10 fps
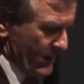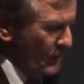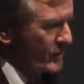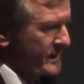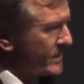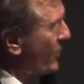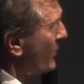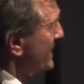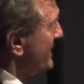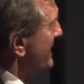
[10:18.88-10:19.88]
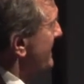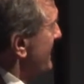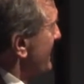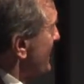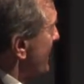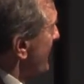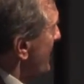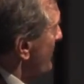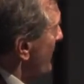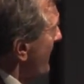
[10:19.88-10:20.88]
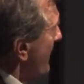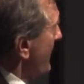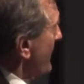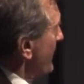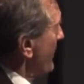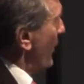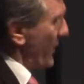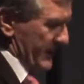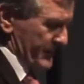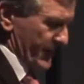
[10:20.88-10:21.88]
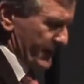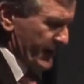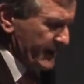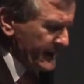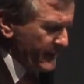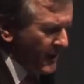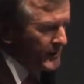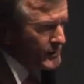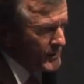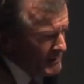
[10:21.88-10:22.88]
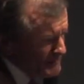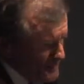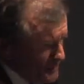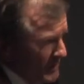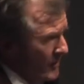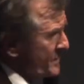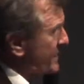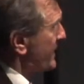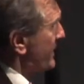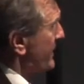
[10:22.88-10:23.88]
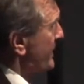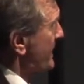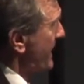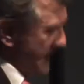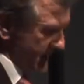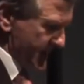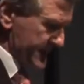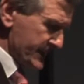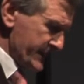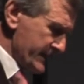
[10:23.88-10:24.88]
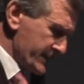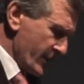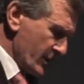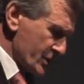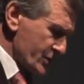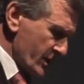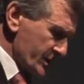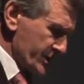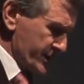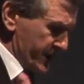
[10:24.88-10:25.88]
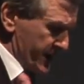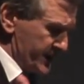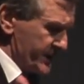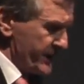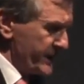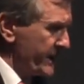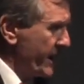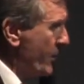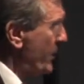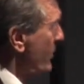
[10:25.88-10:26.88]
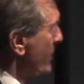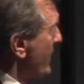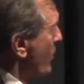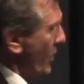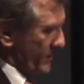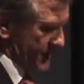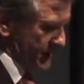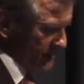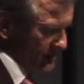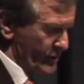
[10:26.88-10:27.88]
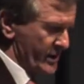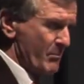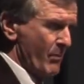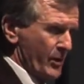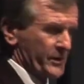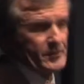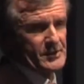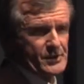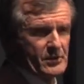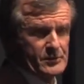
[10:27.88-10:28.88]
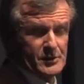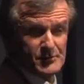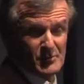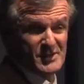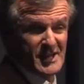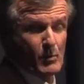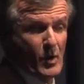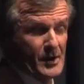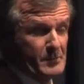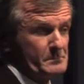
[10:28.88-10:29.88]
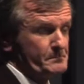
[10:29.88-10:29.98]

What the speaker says: I won't go into all the details here, but the point I'm thinking about or trying to put across here is that as far as structures are concerned, we really want to look at monitoring structures from day one.